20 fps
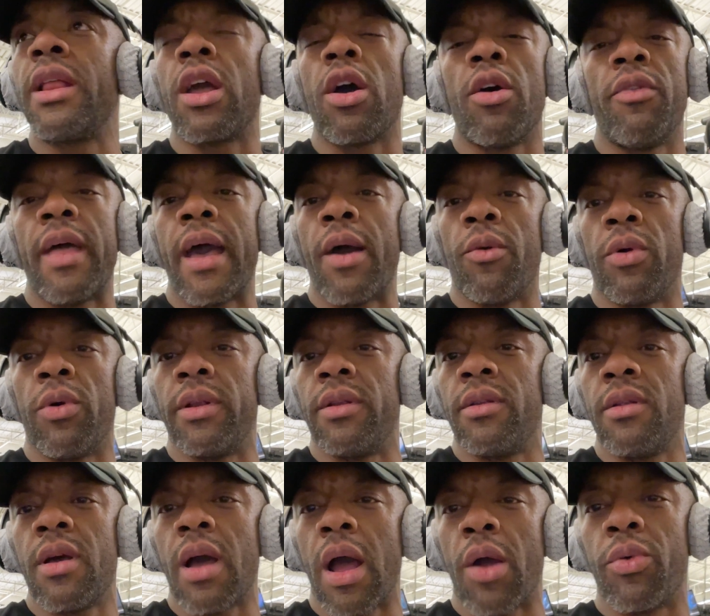on that one,
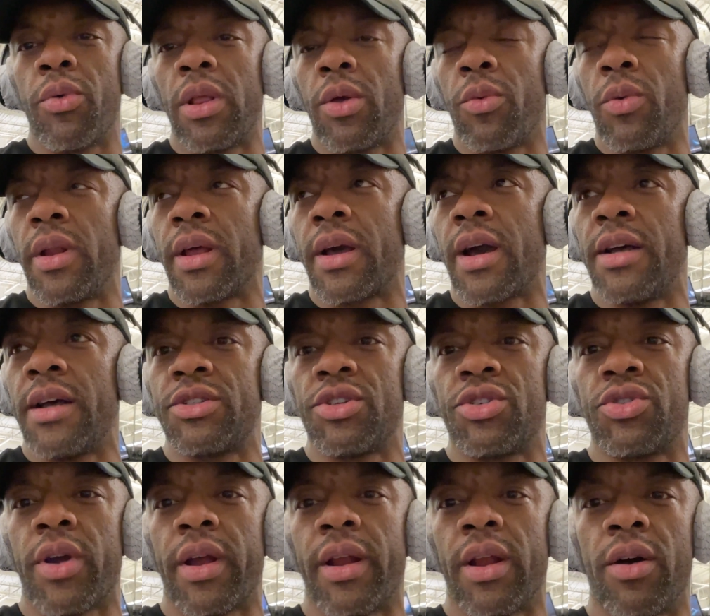I really want to
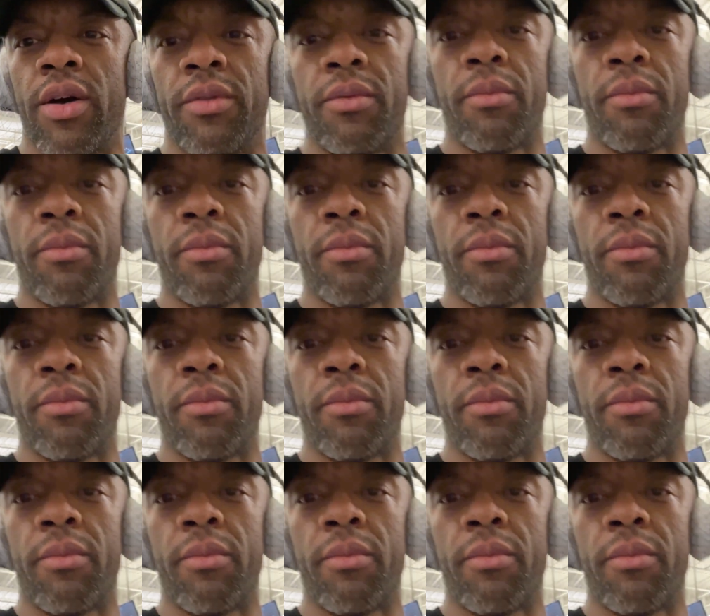concentrate on